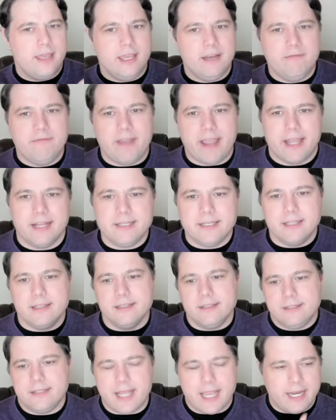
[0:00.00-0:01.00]
advancing the
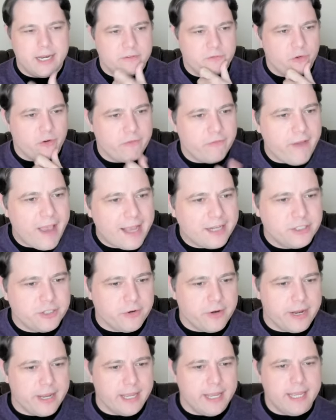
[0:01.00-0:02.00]
state of
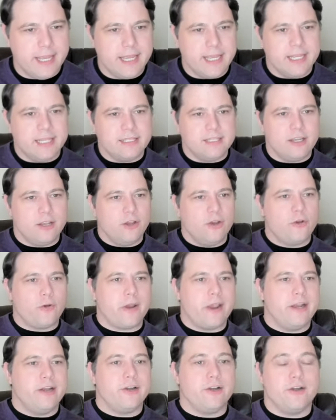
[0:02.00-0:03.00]
refactoring, is
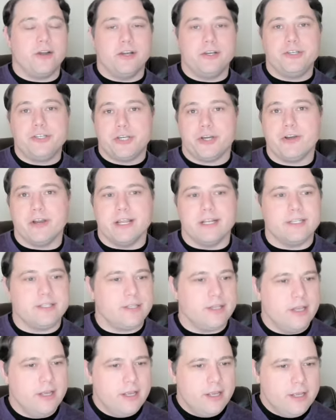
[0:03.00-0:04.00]
greater
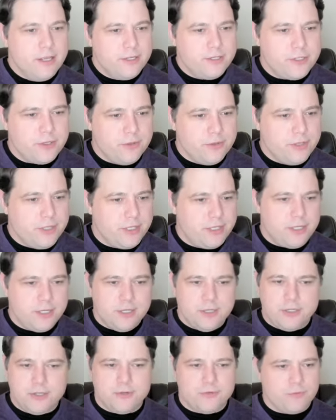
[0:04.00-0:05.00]
assurance. So this
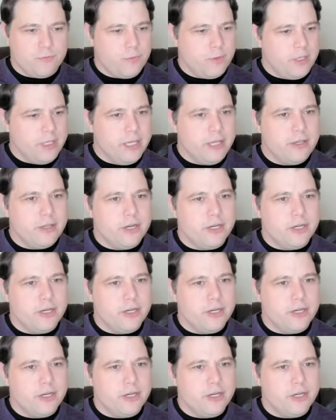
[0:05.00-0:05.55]
is really good